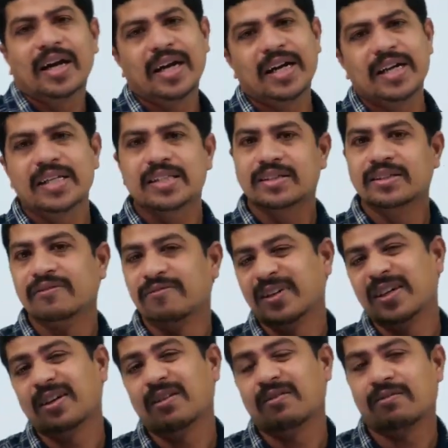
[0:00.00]
It is
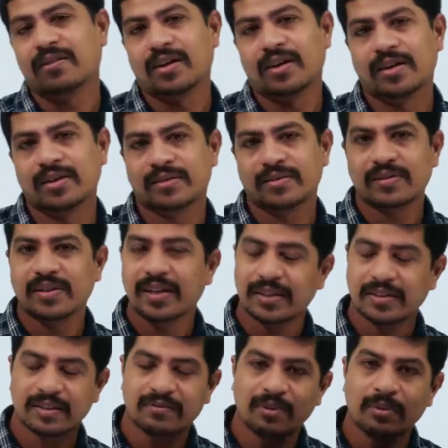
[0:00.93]
difficult for us.
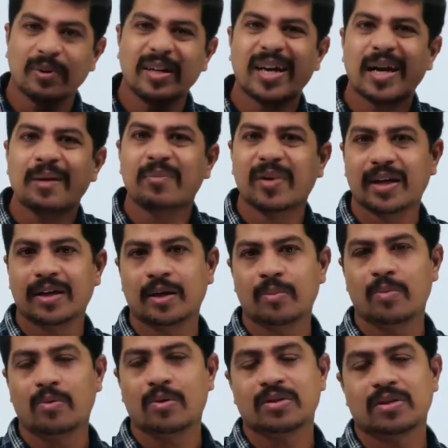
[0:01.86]
Yes, it will be time
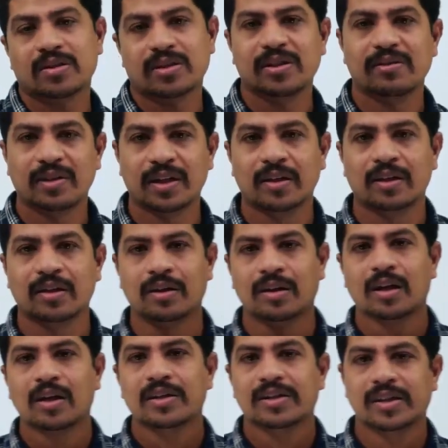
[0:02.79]
taking process even.
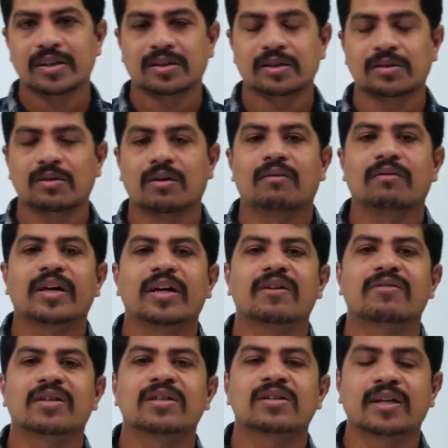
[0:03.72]
Yes, solving
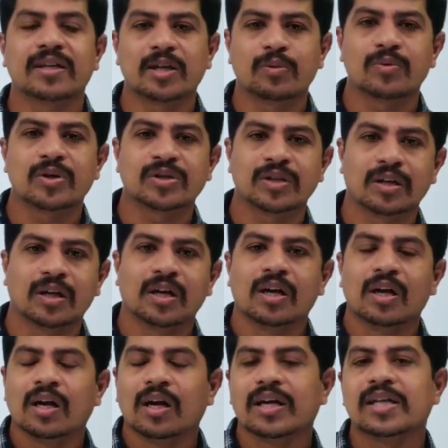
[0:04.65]
differential equation
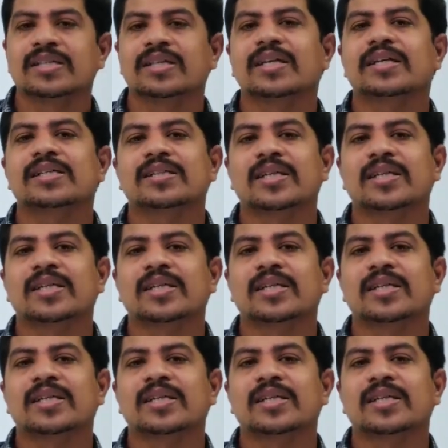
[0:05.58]
is a